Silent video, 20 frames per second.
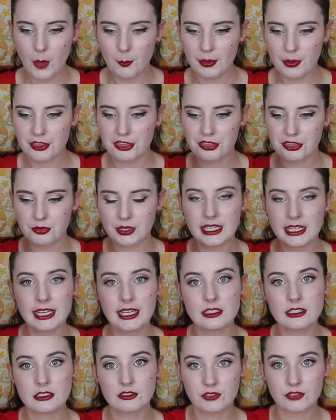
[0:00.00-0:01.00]
but three
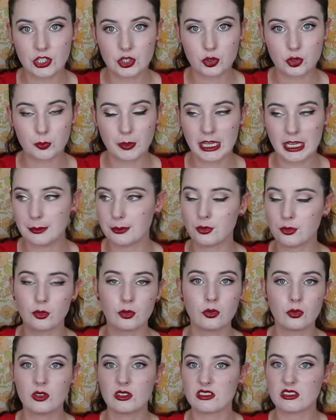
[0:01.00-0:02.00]
individual
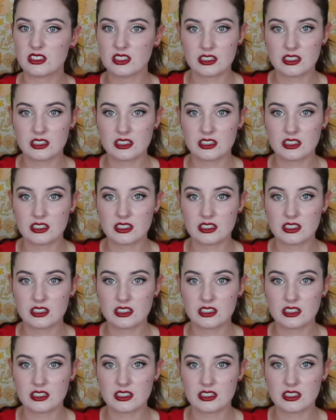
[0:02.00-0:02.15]
people